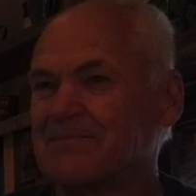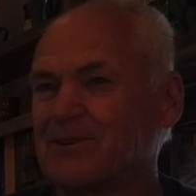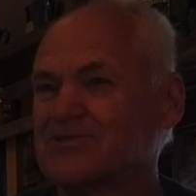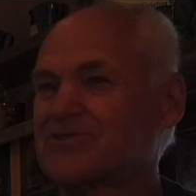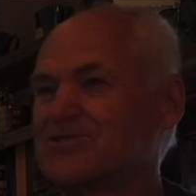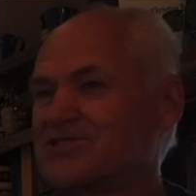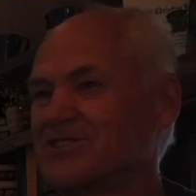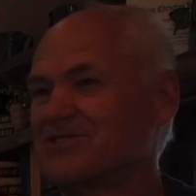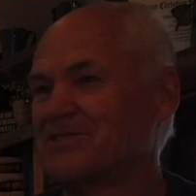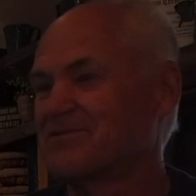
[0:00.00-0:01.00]
poster
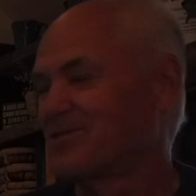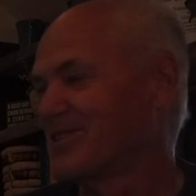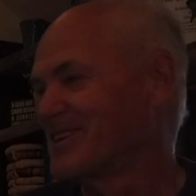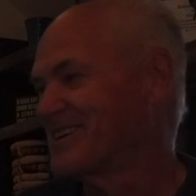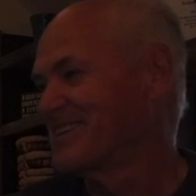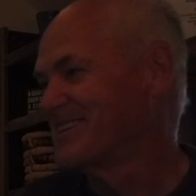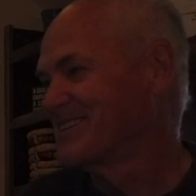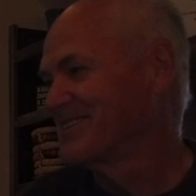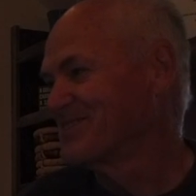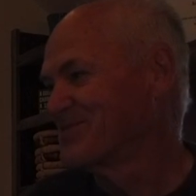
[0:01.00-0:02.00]
children for the
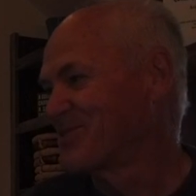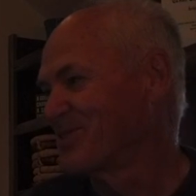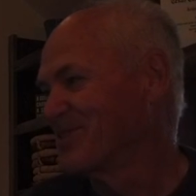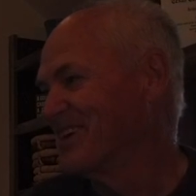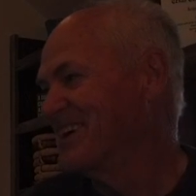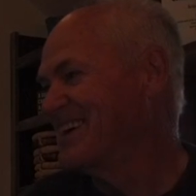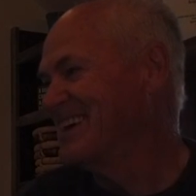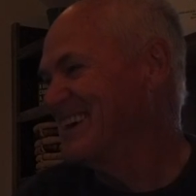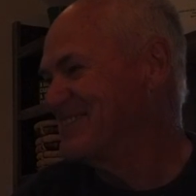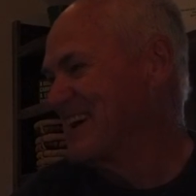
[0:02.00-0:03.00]

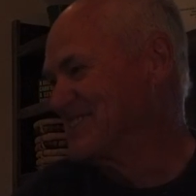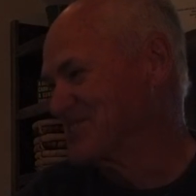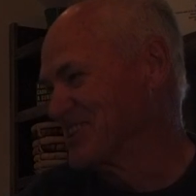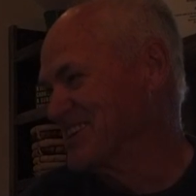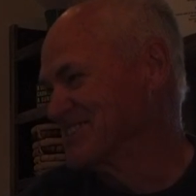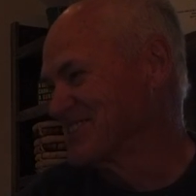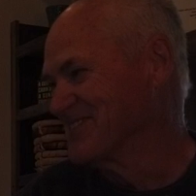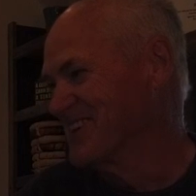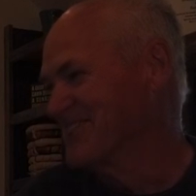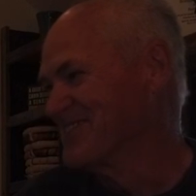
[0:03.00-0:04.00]

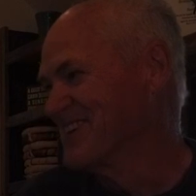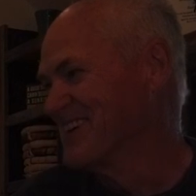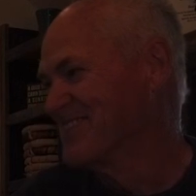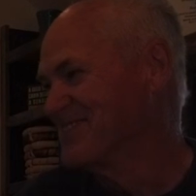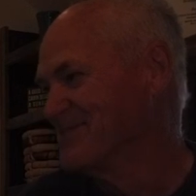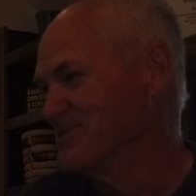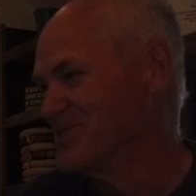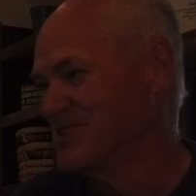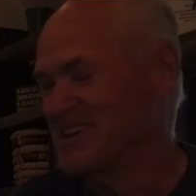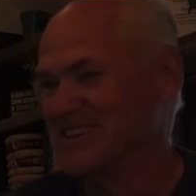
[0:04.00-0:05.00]
evangelism of
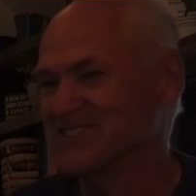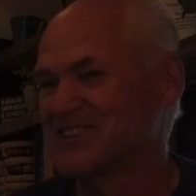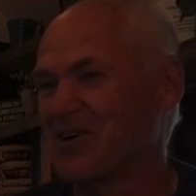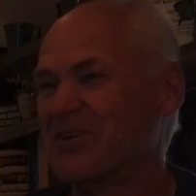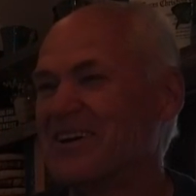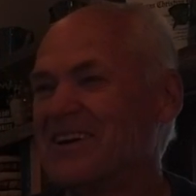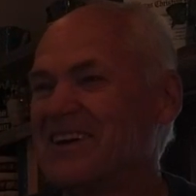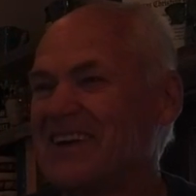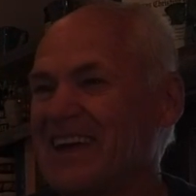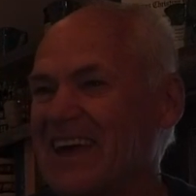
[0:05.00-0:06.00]
Moody, and so
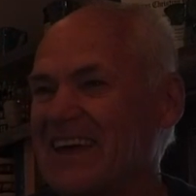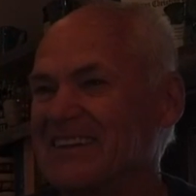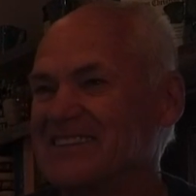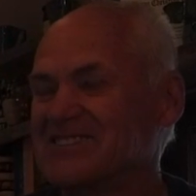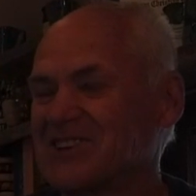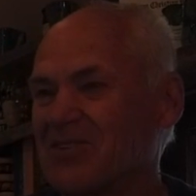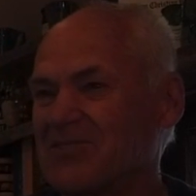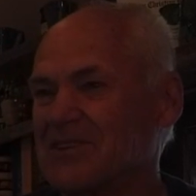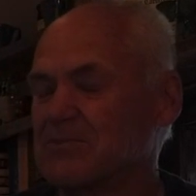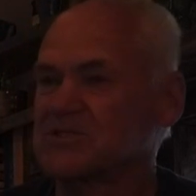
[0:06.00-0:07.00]

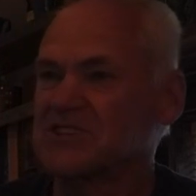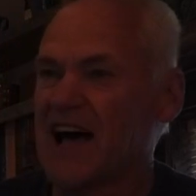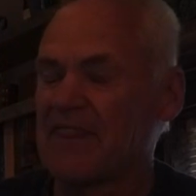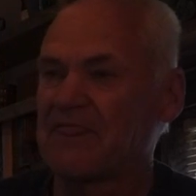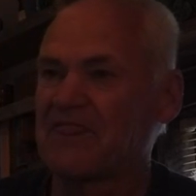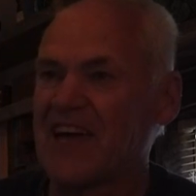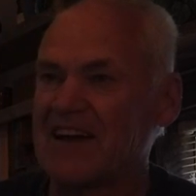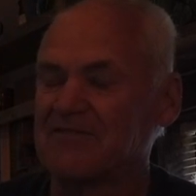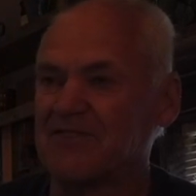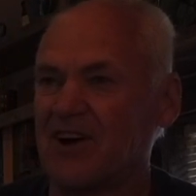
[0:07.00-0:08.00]
it was not
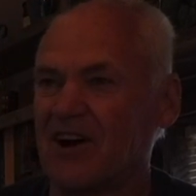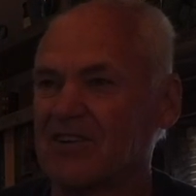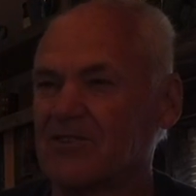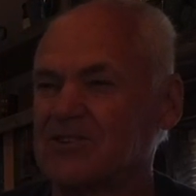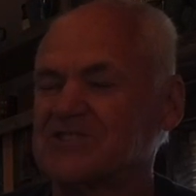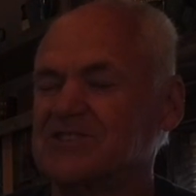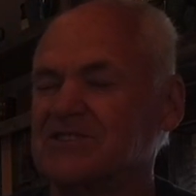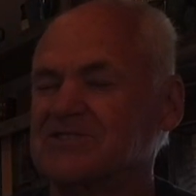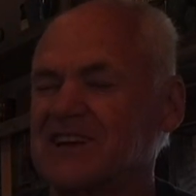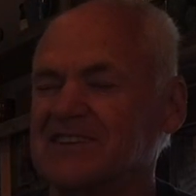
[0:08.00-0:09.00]
that far. Of course, in
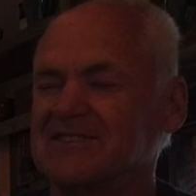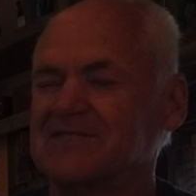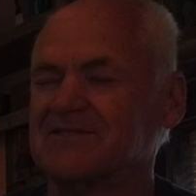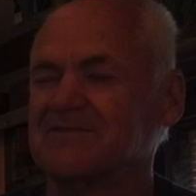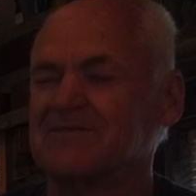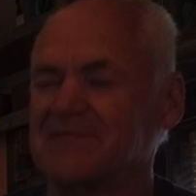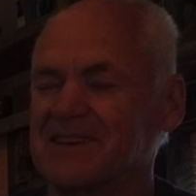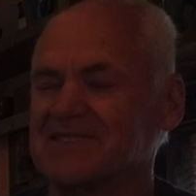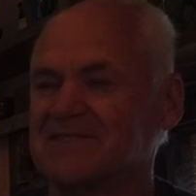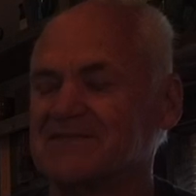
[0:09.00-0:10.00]
those days, it's
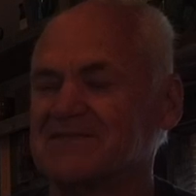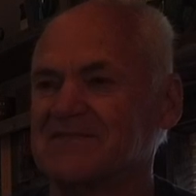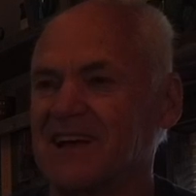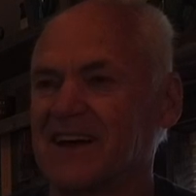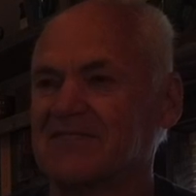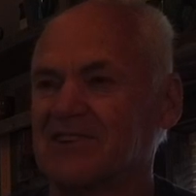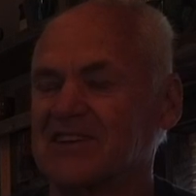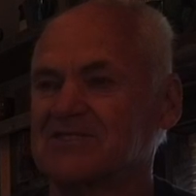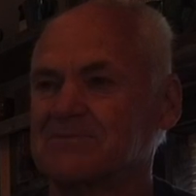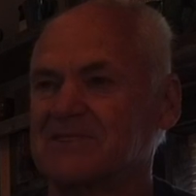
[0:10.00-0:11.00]
because of lack of
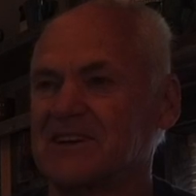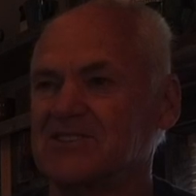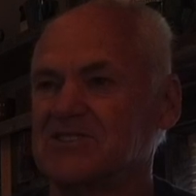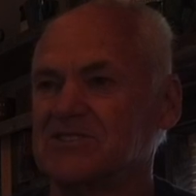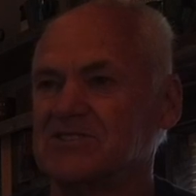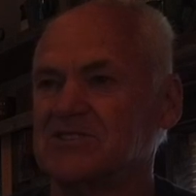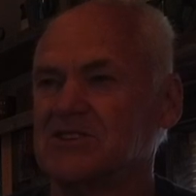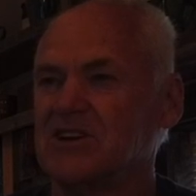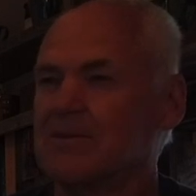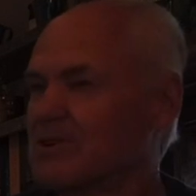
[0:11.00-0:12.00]
transportation.
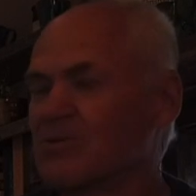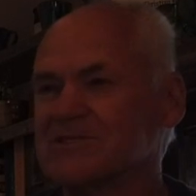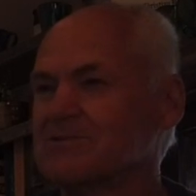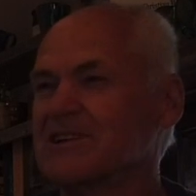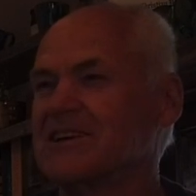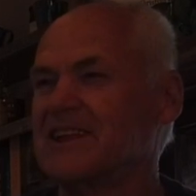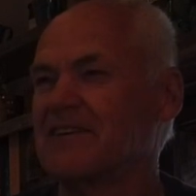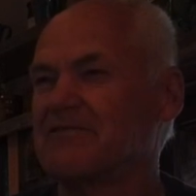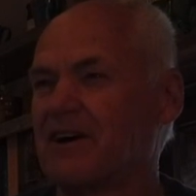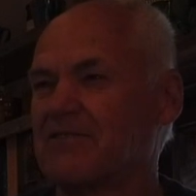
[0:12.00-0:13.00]
I mean, it wasn't really
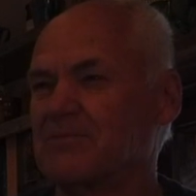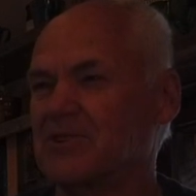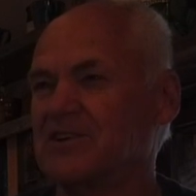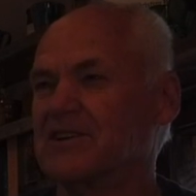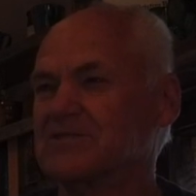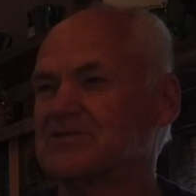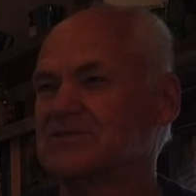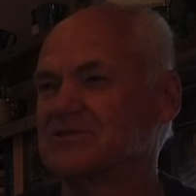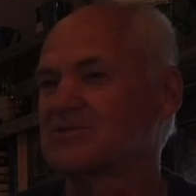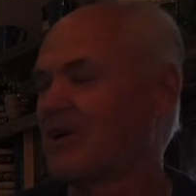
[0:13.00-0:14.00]
that far from Moody. It
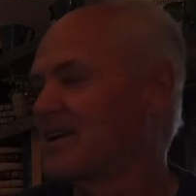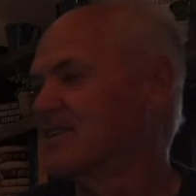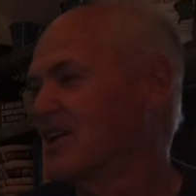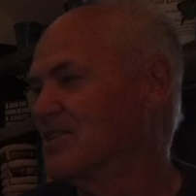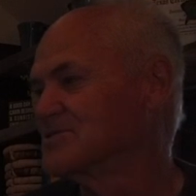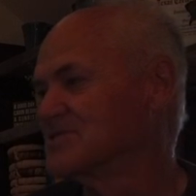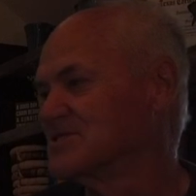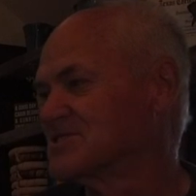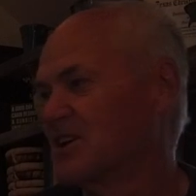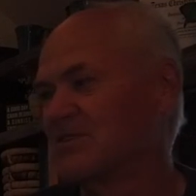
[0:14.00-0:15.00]
was quite close,
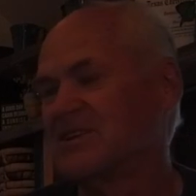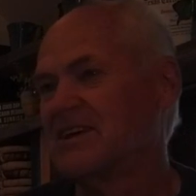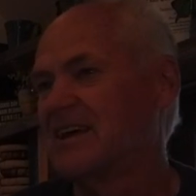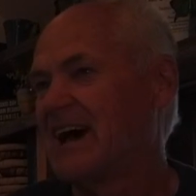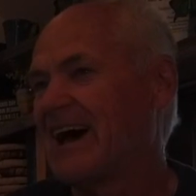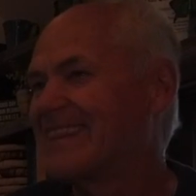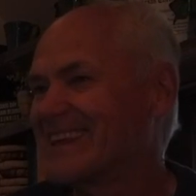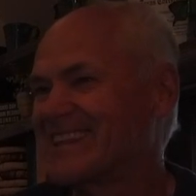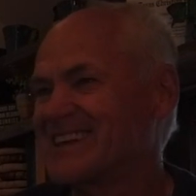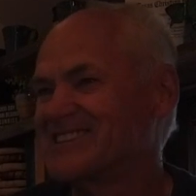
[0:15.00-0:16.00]
and so I
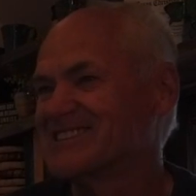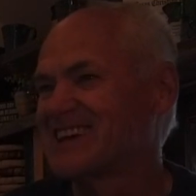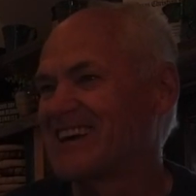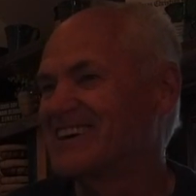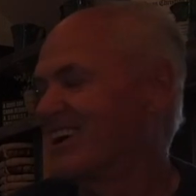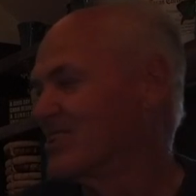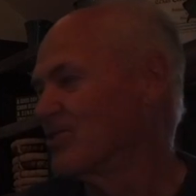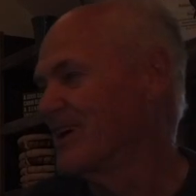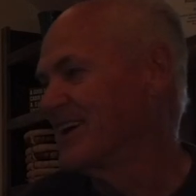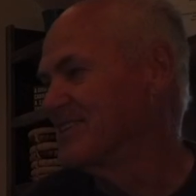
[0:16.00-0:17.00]
think they just kind of hung
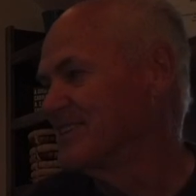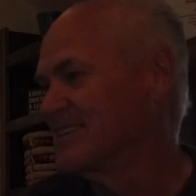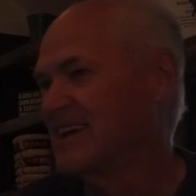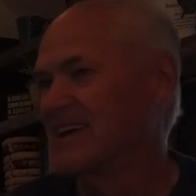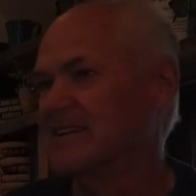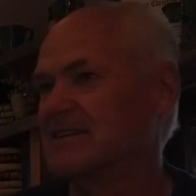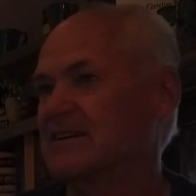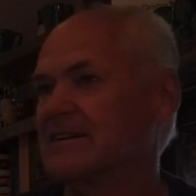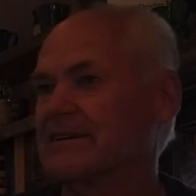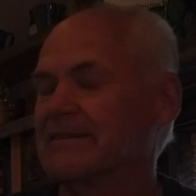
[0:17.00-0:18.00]
around, and
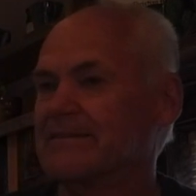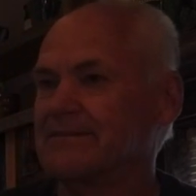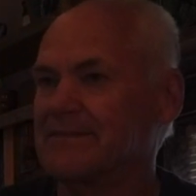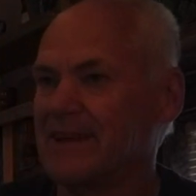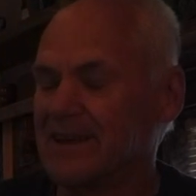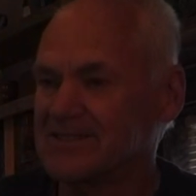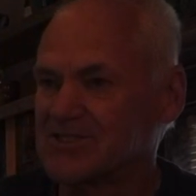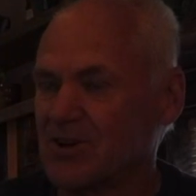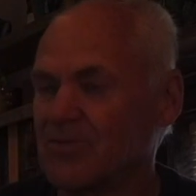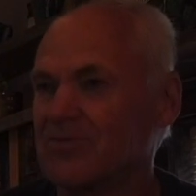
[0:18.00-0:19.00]

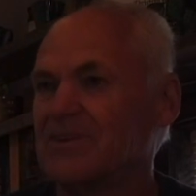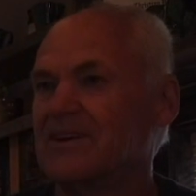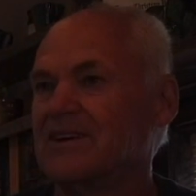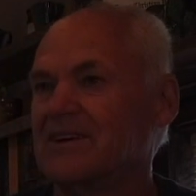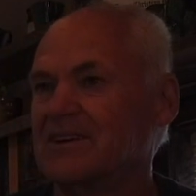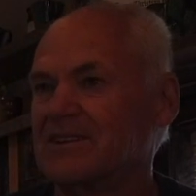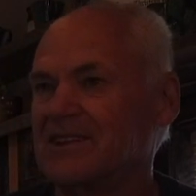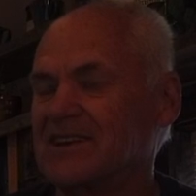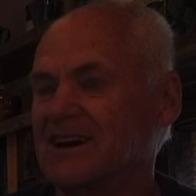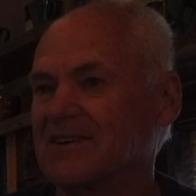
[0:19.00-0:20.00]
so
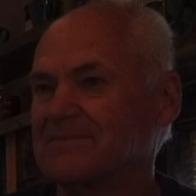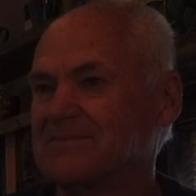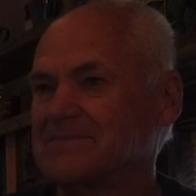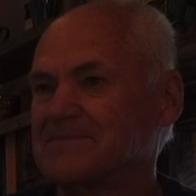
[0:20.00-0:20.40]
the